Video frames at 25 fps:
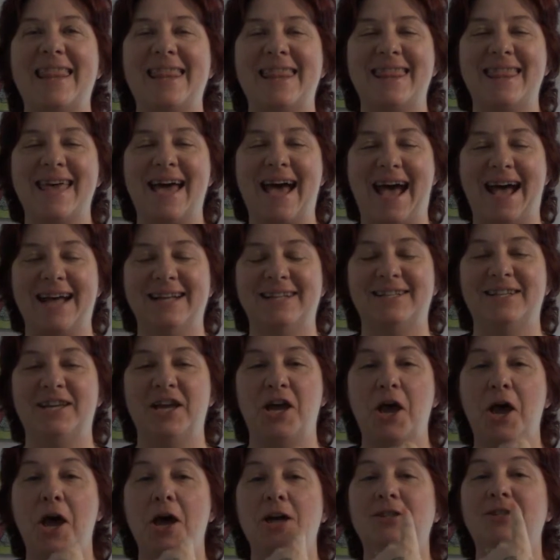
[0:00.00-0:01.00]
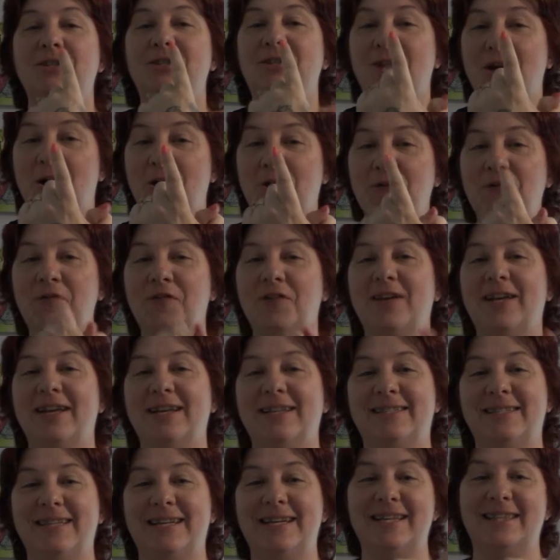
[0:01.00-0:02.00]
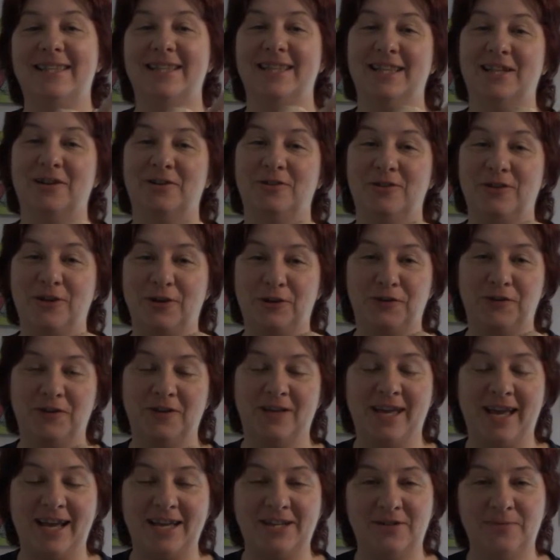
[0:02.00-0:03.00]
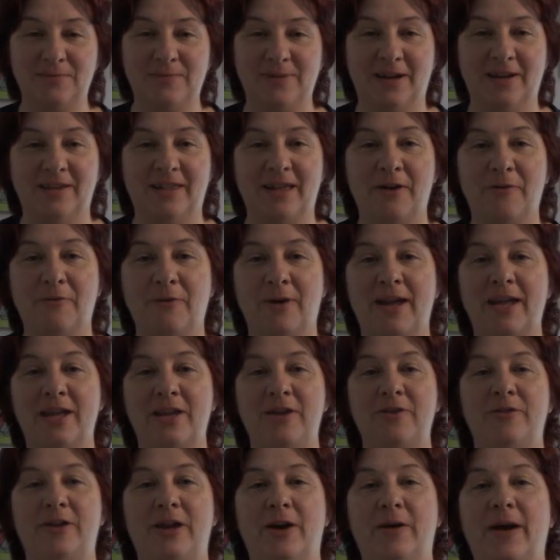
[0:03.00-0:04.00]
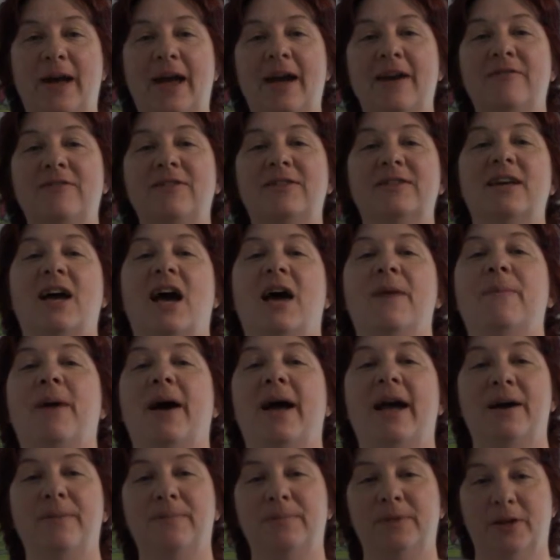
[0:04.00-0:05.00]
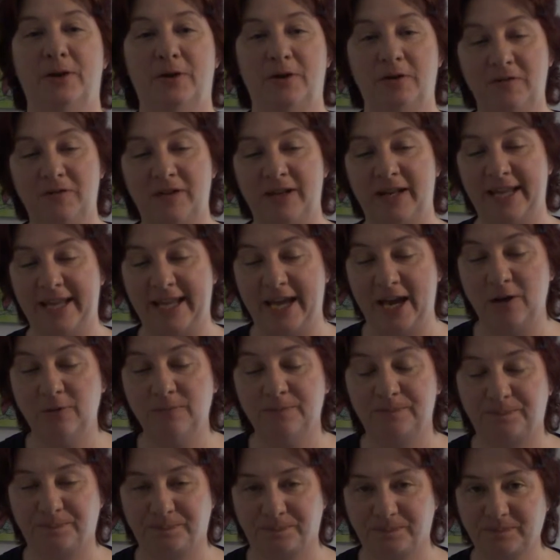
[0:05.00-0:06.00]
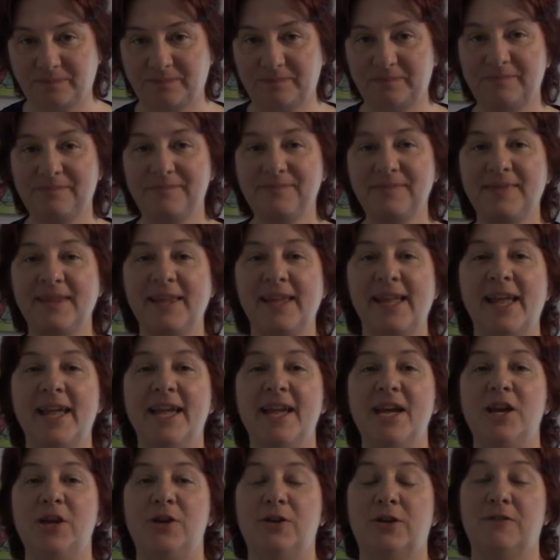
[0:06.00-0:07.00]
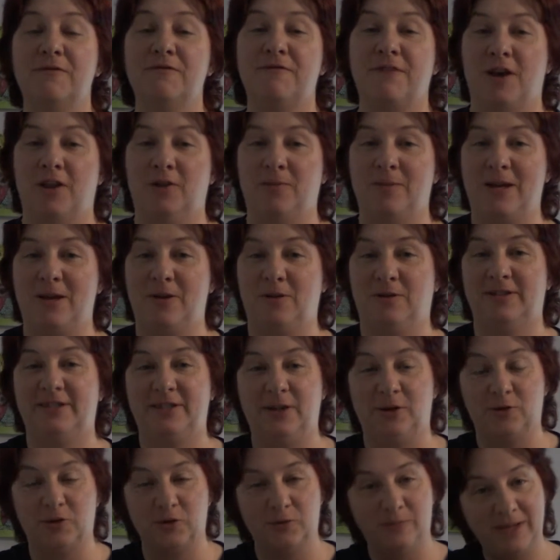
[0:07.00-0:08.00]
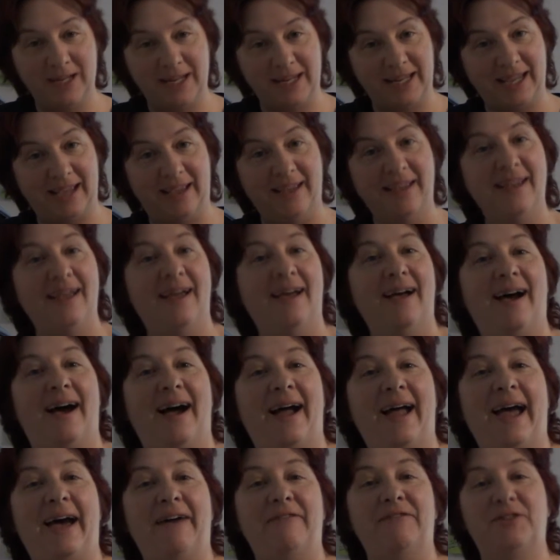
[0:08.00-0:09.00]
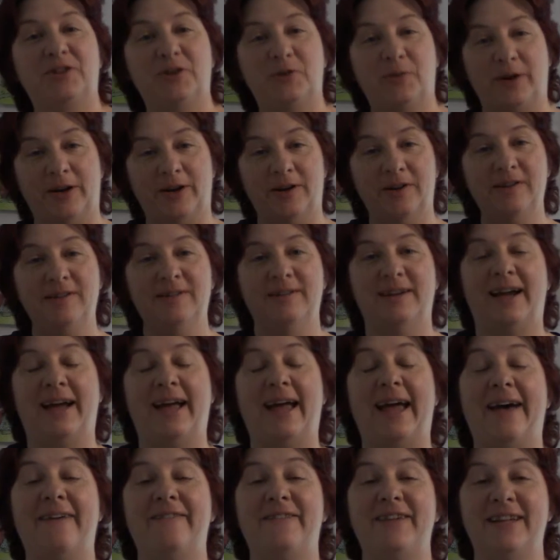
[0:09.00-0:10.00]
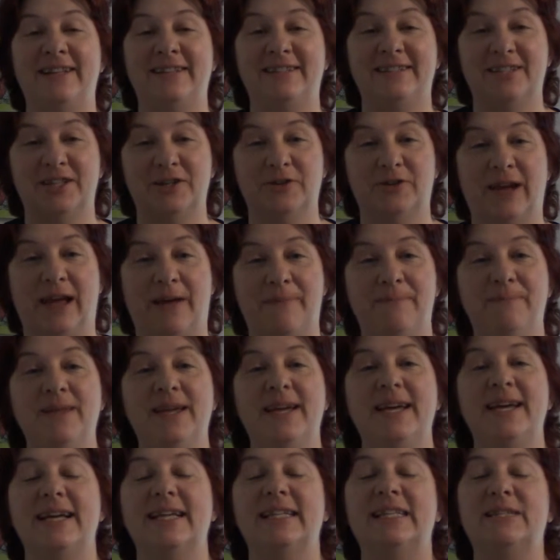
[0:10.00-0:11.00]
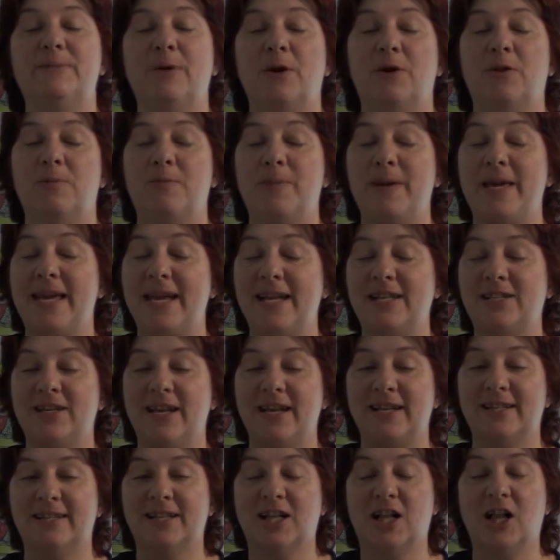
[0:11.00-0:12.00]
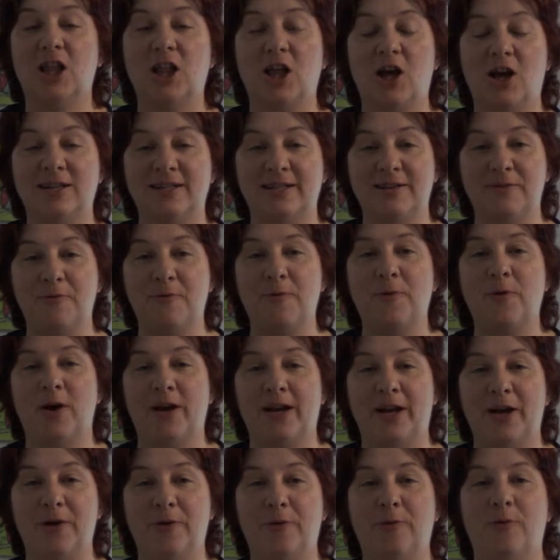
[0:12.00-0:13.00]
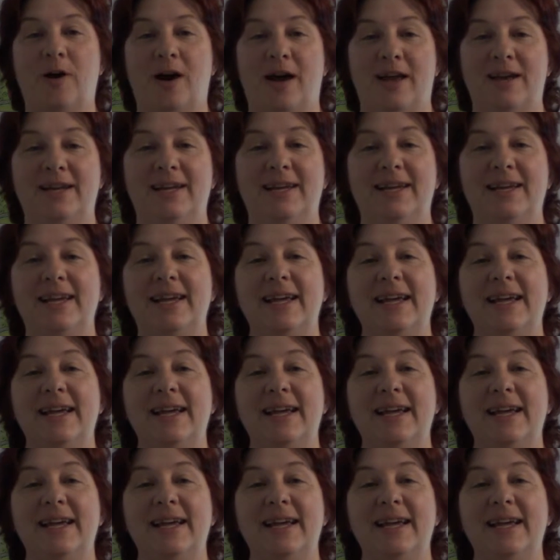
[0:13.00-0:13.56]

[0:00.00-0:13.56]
that. Don't forget to hit the little notification bell. That way you know every time I upload a video. You can follow me on social media. I have Twitter. I have Instagram. It's both PJ's Closet 101.